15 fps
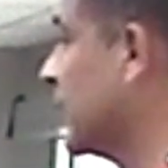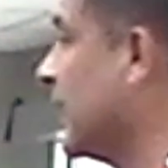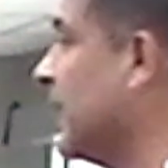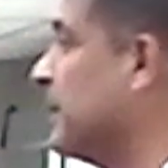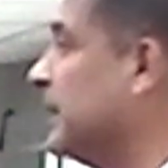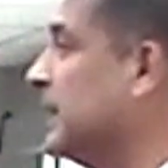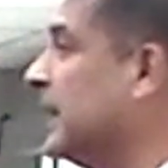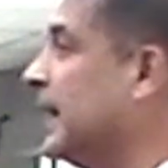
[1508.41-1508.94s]

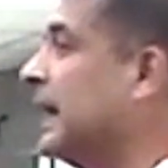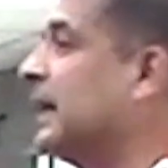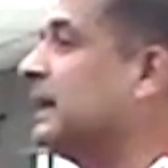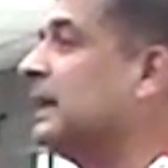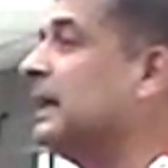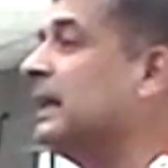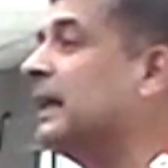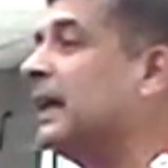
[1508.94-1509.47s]
came in
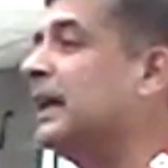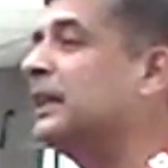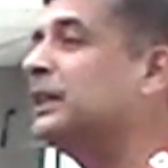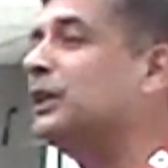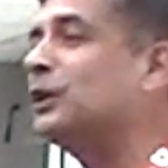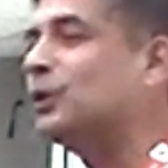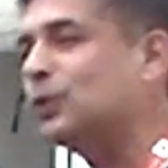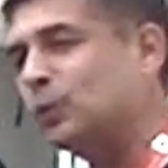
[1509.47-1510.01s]

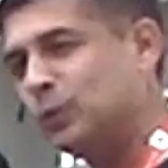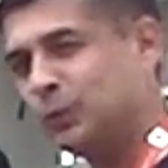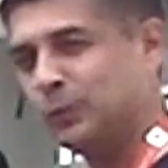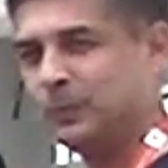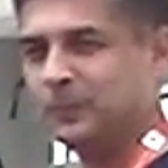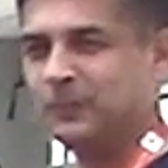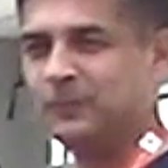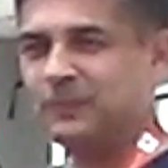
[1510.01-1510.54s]
1882,
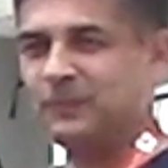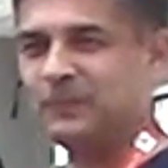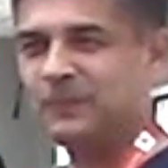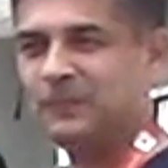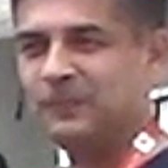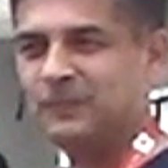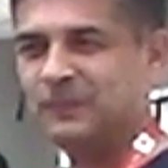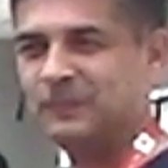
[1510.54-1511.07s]

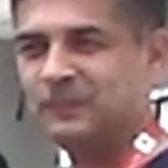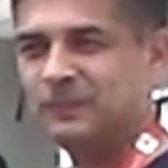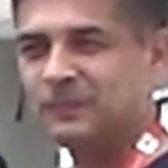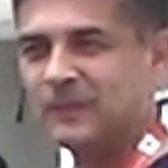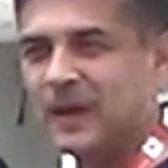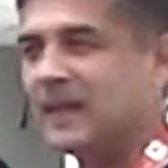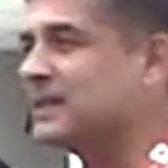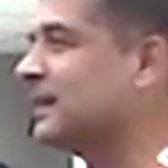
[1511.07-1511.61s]

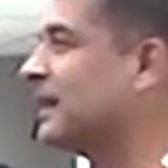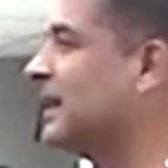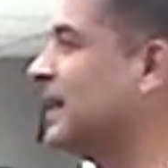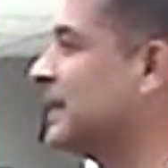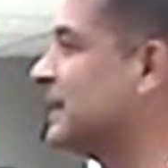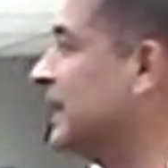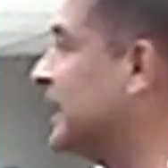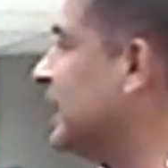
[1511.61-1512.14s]
as early
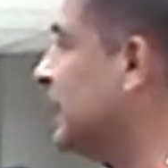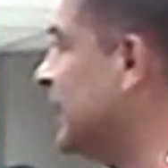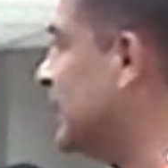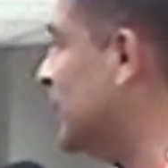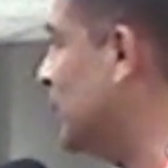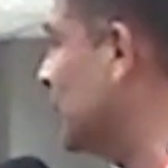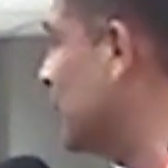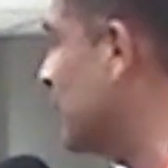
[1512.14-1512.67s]
as
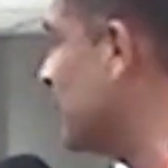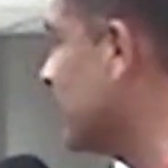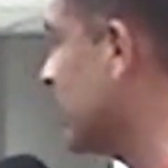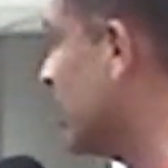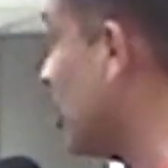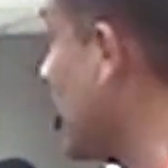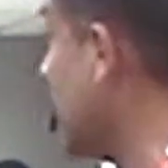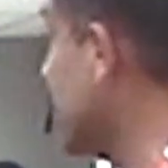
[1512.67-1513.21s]
1882.
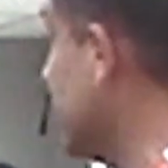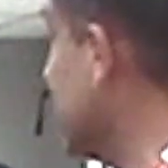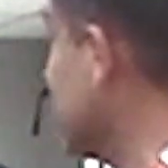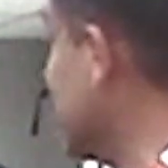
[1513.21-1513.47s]
Why did he